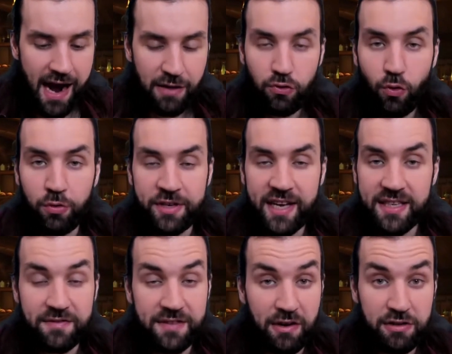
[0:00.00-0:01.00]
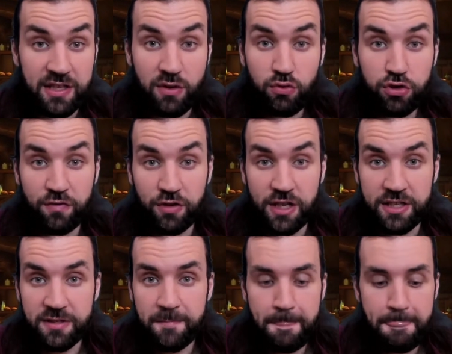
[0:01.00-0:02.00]
I don't know yet if there is a solution for
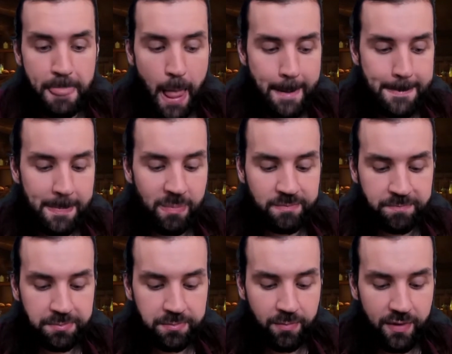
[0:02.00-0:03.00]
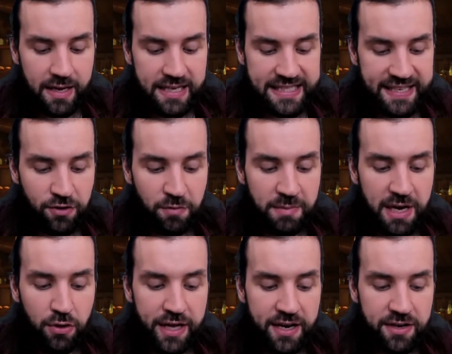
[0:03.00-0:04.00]
this. Several
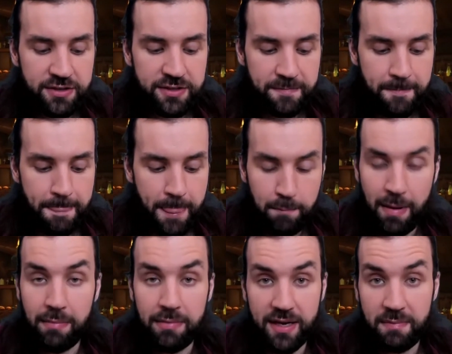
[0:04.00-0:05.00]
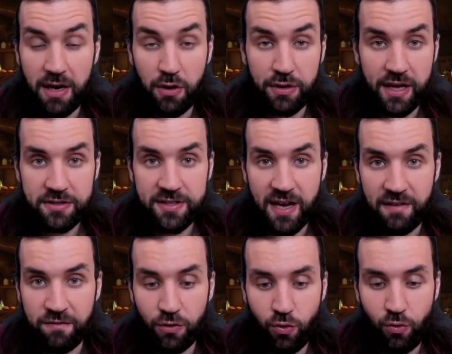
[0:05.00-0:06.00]
millionaires, public millionaires I
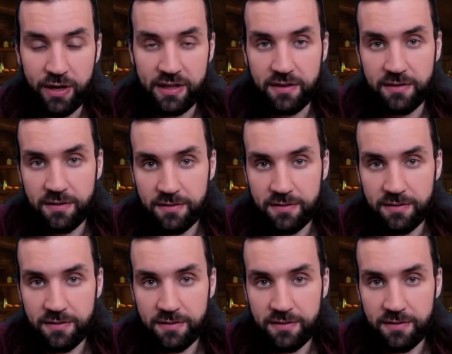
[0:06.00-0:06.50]
follow and